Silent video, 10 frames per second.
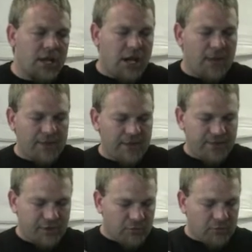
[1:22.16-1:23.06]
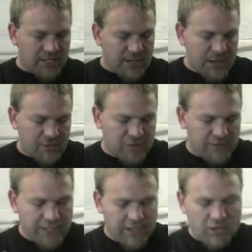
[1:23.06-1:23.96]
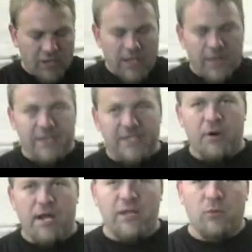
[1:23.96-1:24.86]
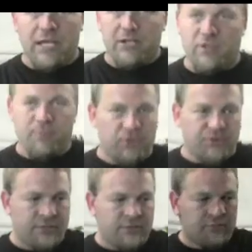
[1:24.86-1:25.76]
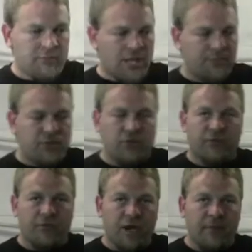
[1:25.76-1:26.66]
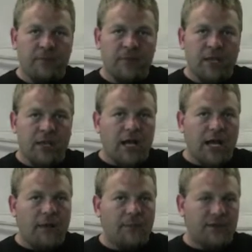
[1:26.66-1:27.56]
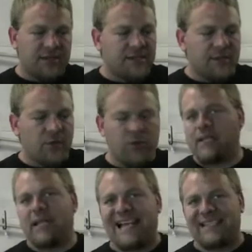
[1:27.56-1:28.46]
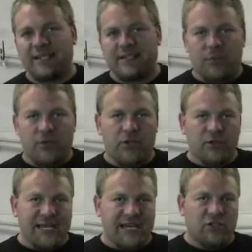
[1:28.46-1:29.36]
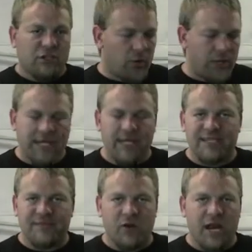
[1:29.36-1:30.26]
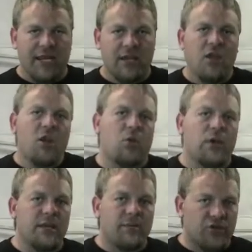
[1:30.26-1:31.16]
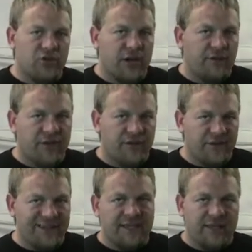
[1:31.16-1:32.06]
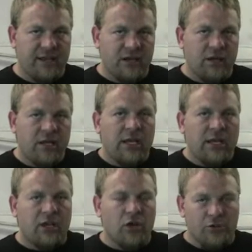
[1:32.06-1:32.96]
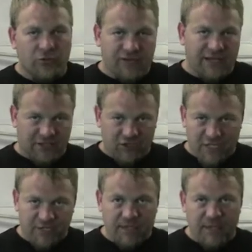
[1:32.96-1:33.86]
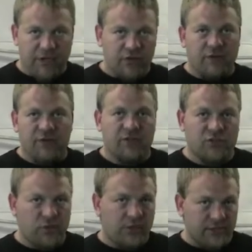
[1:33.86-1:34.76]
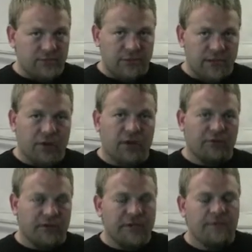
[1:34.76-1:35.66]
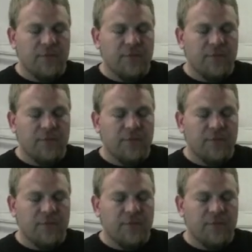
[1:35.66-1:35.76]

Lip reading: And then the turbo is going to mount over here. This bracket will actually bolt it up to the frame. But this is going to be one of the last things that we do is actually locating this bracket. We need to make sure everything fits in there and go through final adjustment and make sure everything's tweaked and perfect